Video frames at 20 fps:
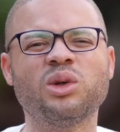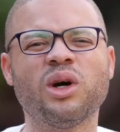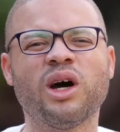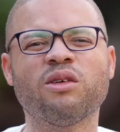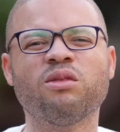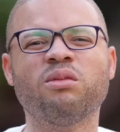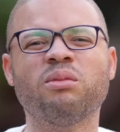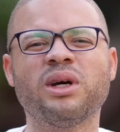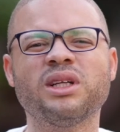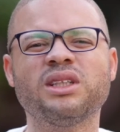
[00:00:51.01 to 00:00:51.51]
to
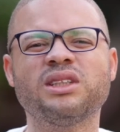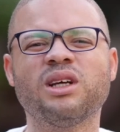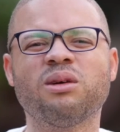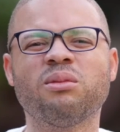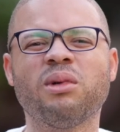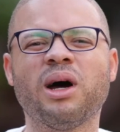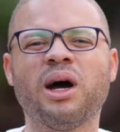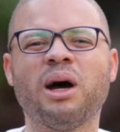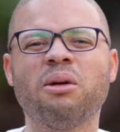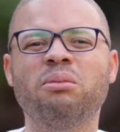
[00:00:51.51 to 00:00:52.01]
have met
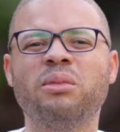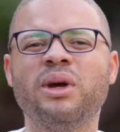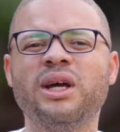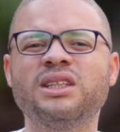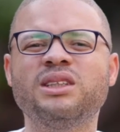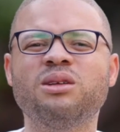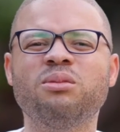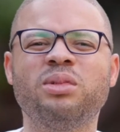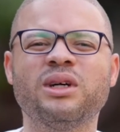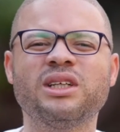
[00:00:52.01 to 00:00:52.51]
some
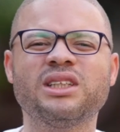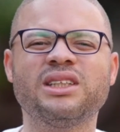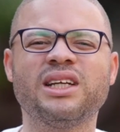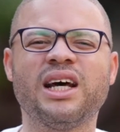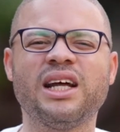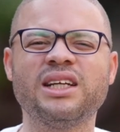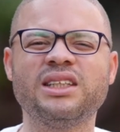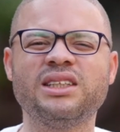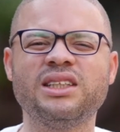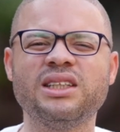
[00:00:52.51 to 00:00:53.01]
amazing
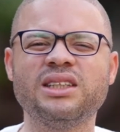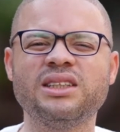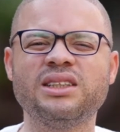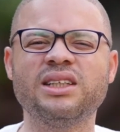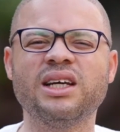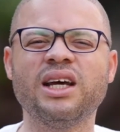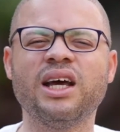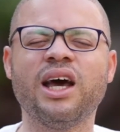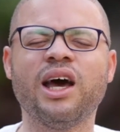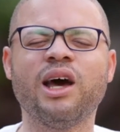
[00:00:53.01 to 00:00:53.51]
personalities